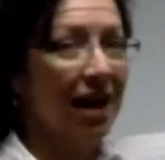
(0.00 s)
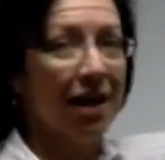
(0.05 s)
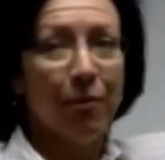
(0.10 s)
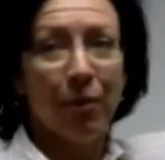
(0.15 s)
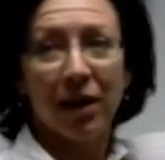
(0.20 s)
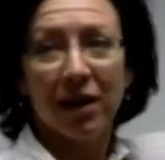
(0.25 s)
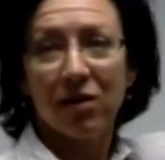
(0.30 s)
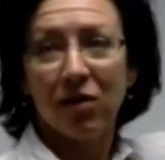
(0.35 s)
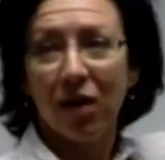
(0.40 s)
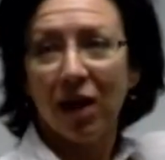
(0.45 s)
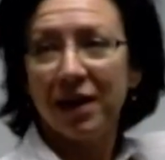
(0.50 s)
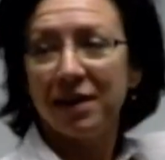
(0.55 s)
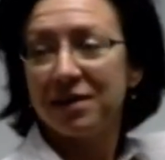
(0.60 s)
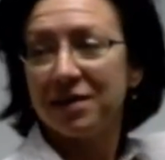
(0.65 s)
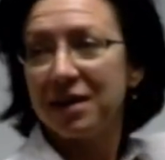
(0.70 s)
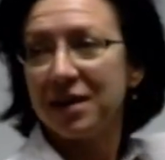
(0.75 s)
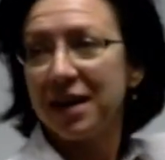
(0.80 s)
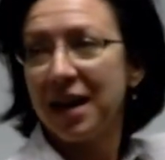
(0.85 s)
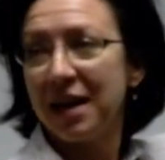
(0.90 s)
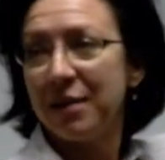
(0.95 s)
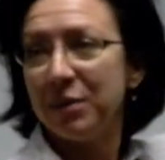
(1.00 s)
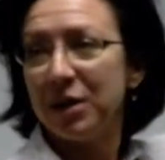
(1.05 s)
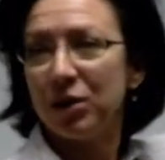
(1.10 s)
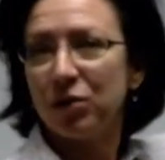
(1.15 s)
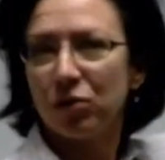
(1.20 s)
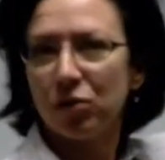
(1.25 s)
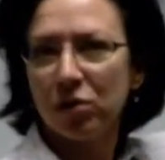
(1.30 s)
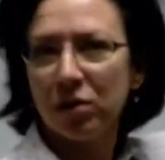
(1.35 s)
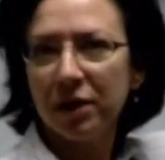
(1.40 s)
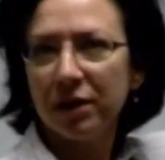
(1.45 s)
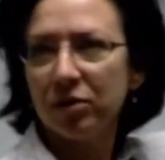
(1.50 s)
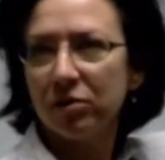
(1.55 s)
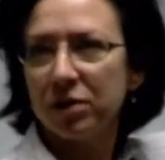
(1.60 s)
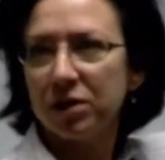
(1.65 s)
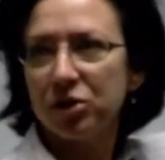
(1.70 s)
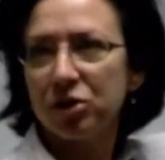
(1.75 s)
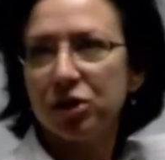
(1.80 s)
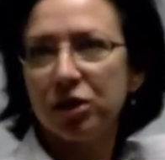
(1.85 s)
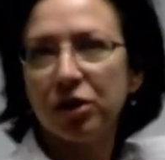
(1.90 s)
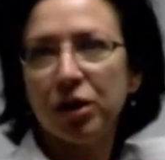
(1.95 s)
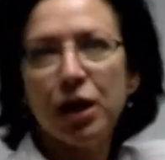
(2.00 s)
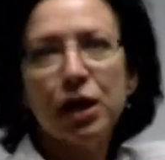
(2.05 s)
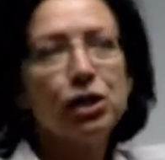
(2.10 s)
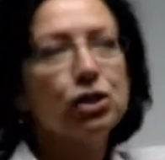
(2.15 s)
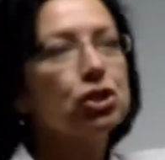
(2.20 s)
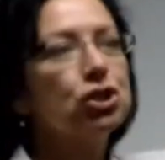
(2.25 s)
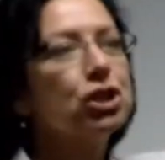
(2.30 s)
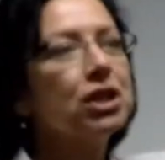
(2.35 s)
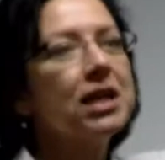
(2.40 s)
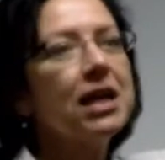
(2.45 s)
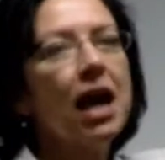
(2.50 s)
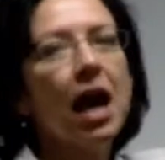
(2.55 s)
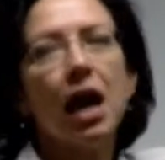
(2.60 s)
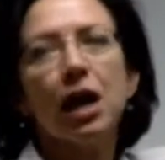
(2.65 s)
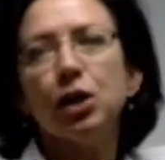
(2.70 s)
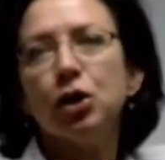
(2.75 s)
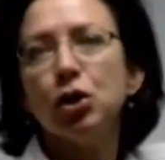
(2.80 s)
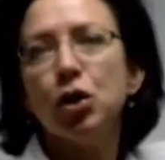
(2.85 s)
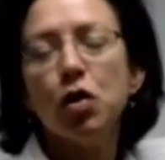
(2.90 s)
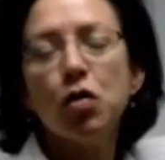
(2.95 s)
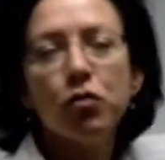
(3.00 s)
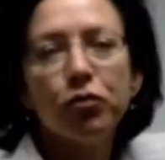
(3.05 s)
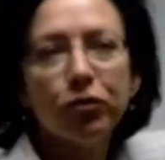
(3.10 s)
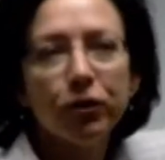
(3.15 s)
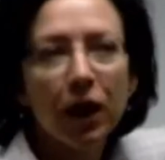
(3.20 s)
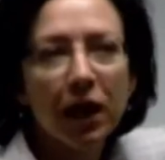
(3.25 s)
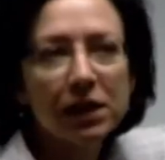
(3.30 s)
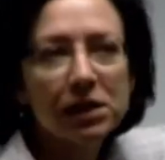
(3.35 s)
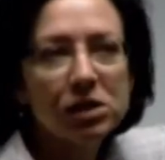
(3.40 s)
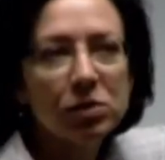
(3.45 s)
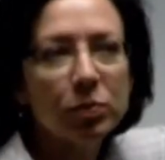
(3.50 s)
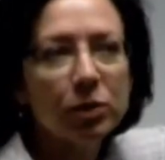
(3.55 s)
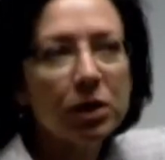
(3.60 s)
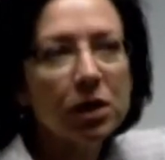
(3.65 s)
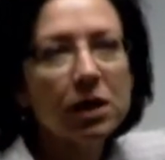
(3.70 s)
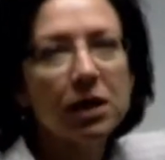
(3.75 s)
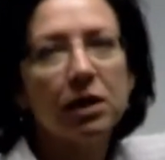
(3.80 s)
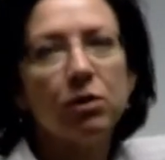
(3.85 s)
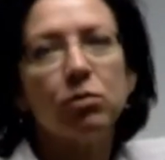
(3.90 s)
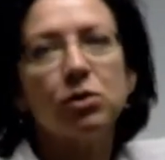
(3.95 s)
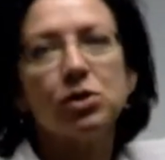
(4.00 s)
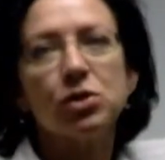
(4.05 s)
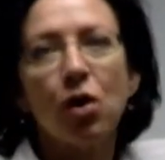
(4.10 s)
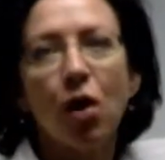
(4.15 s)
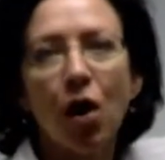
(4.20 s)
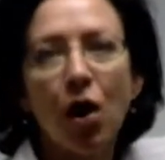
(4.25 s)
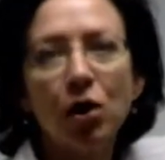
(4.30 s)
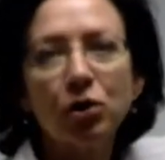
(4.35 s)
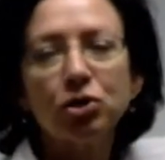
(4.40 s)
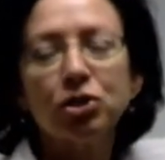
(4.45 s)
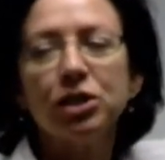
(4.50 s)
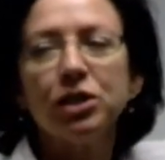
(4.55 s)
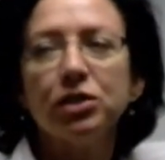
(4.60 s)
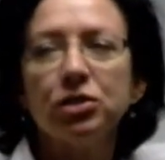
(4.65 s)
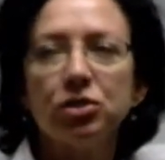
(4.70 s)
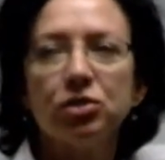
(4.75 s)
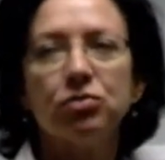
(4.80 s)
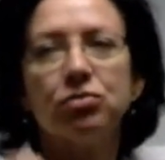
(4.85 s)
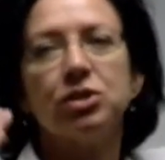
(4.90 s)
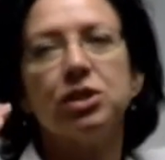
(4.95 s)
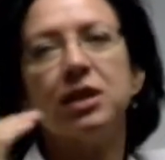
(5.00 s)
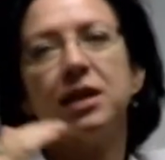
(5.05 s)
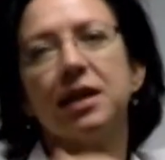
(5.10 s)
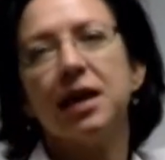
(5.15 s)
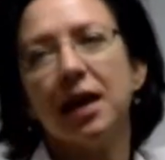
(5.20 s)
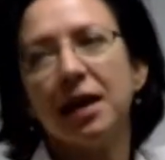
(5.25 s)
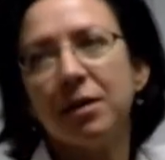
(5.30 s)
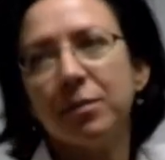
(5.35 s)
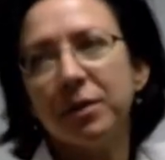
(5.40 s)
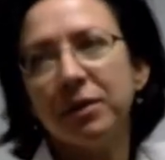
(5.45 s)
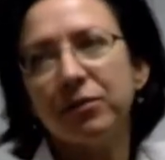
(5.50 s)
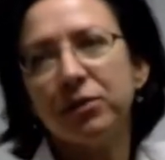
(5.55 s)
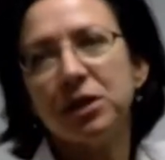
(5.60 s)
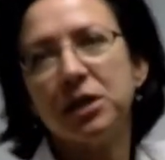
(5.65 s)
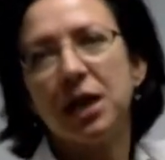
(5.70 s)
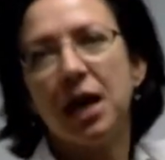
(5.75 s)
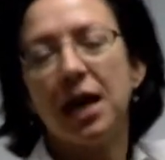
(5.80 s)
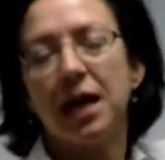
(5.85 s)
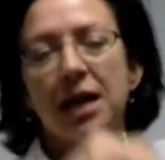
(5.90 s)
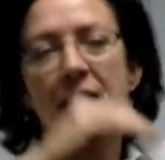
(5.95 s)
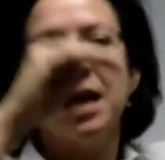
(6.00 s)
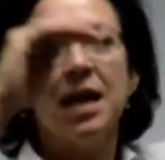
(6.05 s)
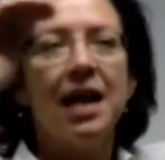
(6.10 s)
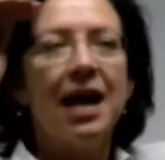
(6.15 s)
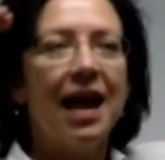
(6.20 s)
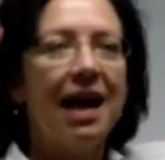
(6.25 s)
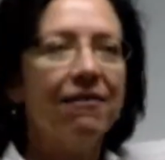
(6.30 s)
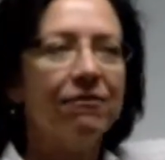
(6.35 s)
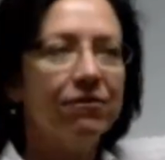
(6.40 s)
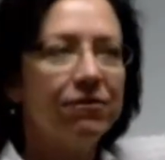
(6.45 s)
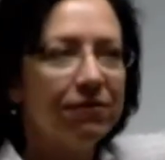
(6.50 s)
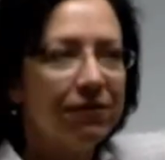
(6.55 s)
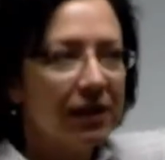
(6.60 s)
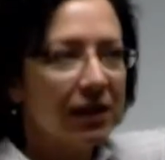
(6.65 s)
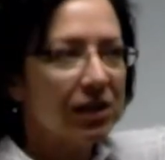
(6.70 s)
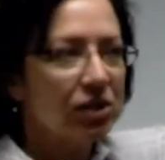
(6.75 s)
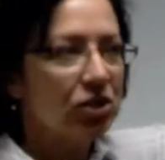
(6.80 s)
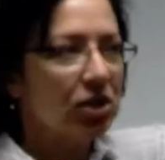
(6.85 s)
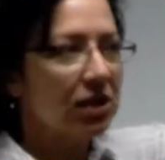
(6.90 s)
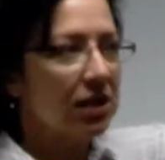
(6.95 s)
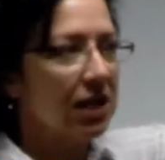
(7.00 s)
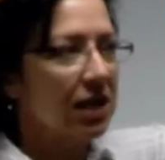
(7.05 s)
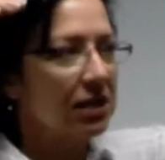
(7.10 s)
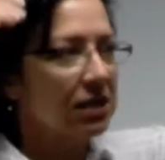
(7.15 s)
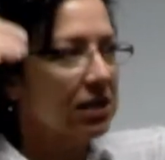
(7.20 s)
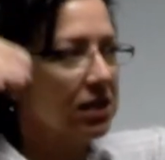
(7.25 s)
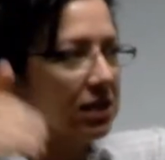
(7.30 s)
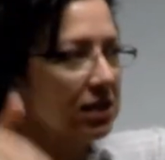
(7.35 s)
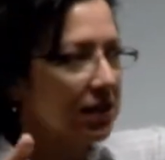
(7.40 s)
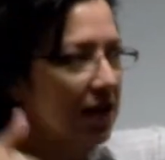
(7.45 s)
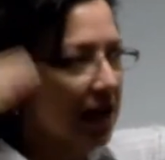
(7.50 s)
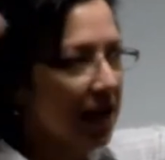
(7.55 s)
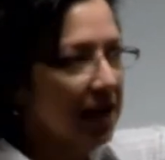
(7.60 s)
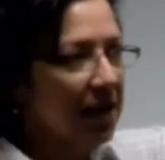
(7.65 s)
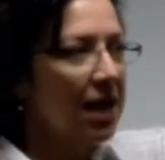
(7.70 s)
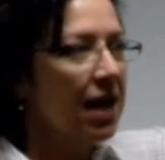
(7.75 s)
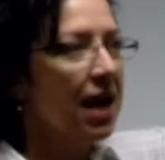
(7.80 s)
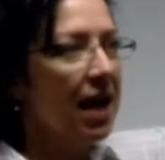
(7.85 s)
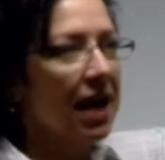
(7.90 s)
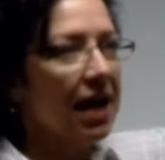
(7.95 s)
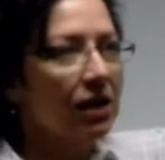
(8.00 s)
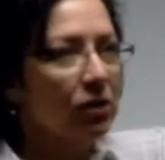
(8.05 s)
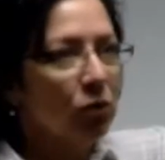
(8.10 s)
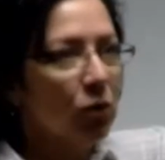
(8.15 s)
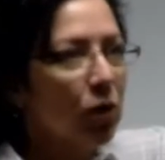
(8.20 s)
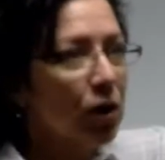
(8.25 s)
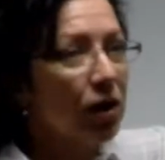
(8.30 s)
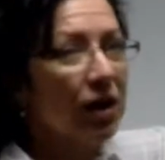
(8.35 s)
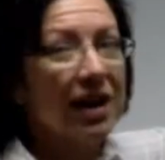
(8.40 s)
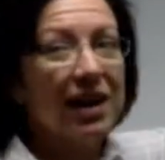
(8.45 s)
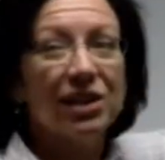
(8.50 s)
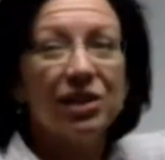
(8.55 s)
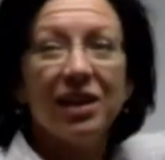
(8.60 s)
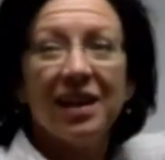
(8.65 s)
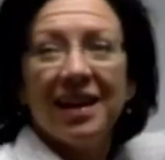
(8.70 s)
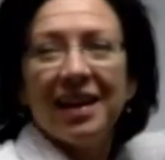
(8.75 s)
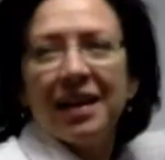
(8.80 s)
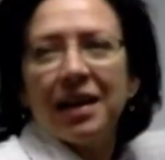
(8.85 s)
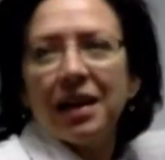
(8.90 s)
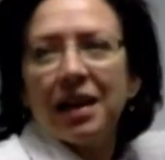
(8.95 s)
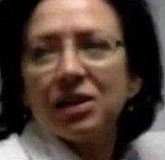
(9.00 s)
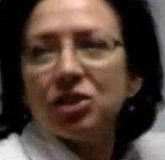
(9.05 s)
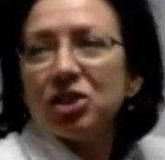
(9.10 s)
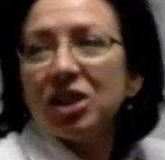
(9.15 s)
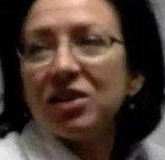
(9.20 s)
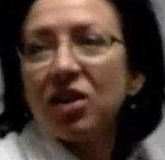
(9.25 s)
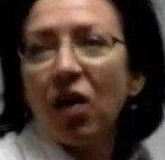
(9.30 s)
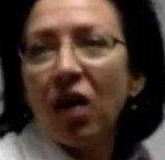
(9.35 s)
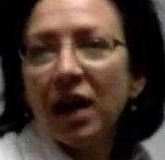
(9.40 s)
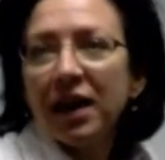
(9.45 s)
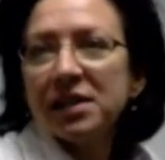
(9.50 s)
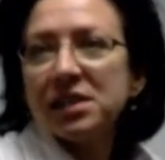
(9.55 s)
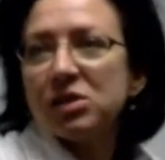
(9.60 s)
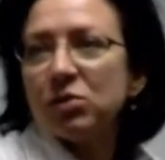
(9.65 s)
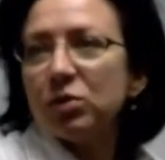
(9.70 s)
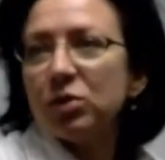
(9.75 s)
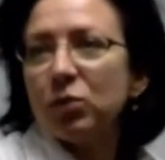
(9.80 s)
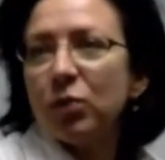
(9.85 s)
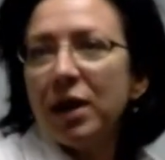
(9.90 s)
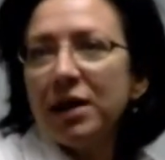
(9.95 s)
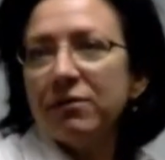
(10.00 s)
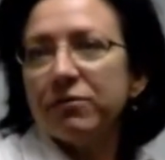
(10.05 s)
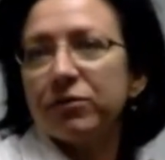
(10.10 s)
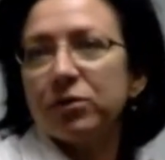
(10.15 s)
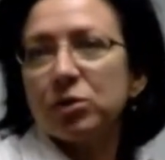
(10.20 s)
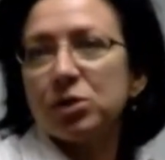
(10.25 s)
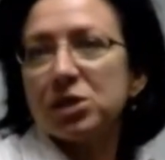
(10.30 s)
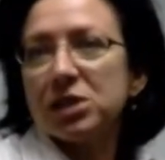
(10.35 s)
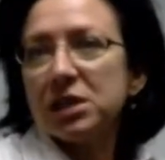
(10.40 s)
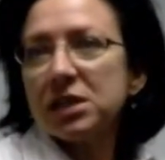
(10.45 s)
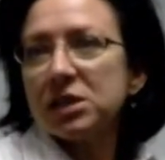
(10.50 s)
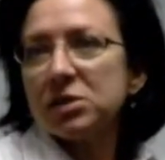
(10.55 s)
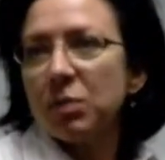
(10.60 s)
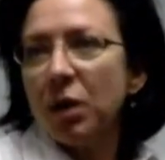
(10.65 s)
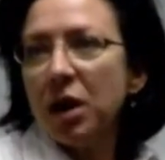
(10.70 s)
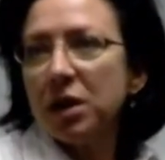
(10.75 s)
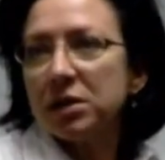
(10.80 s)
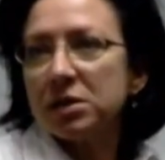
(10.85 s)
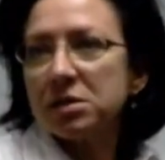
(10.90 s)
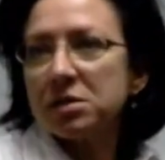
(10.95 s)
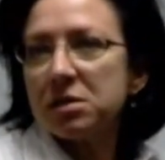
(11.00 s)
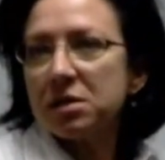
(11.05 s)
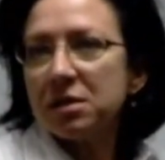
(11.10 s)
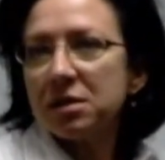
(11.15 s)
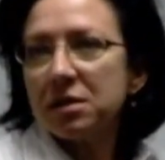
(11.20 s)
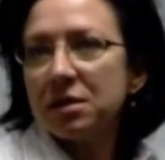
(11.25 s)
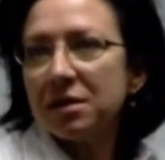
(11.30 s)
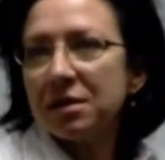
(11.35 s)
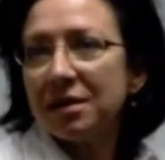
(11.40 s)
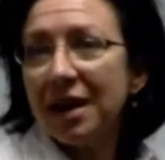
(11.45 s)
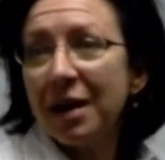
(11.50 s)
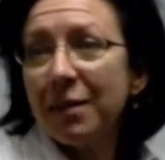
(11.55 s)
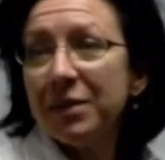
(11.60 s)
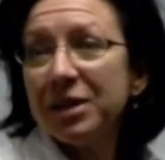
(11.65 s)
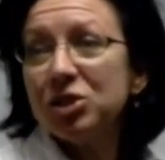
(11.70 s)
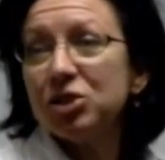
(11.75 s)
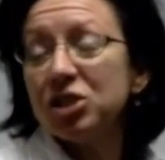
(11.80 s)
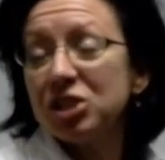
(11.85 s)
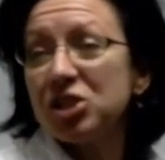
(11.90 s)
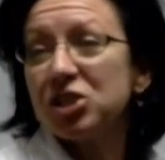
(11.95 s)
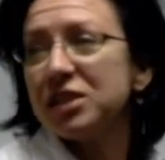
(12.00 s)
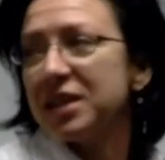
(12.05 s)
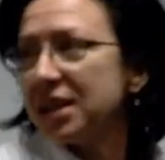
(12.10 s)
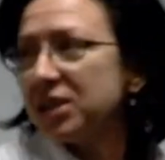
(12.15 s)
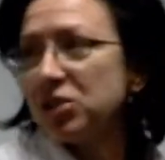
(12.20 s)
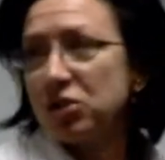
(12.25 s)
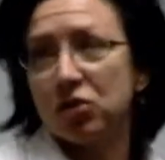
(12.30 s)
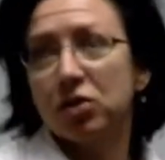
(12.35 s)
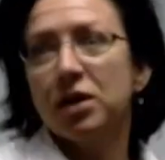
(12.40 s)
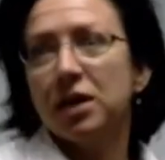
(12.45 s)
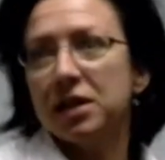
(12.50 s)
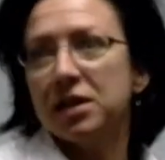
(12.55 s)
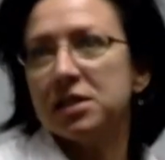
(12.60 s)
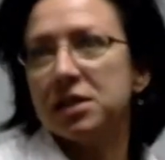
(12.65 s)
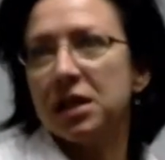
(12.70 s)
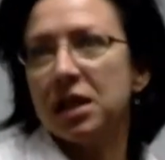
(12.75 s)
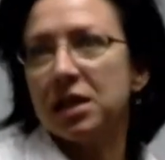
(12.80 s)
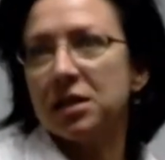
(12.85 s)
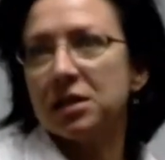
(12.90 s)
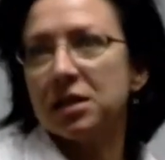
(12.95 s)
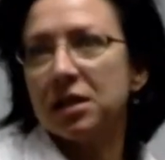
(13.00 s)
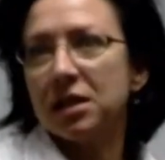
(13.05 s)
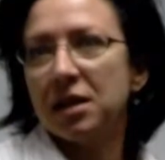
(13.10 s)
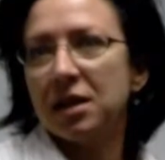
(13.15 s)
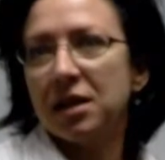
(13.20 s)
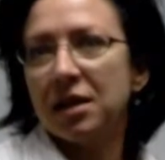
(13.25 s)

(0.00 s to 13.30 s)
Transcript: And my client that came in earlier this year, she had no flexibility. It was all she could do to get up every day and finish at the end of the day and work. And she had clients that would wait for 6 months. That means that's good, isn't it?